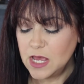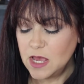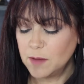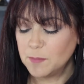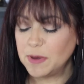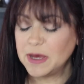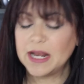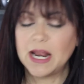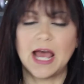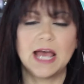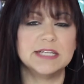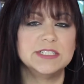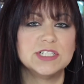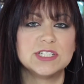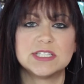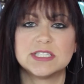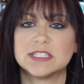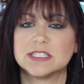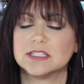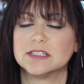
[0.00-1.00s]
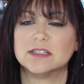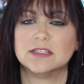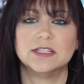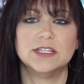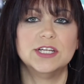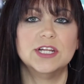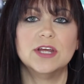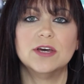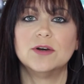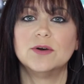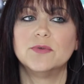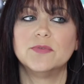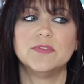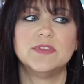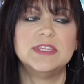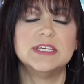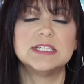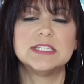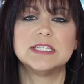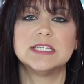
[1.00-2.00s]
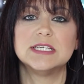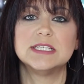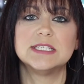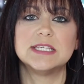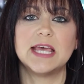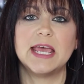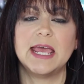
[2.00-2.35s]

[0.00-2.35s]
But I just, you know, this is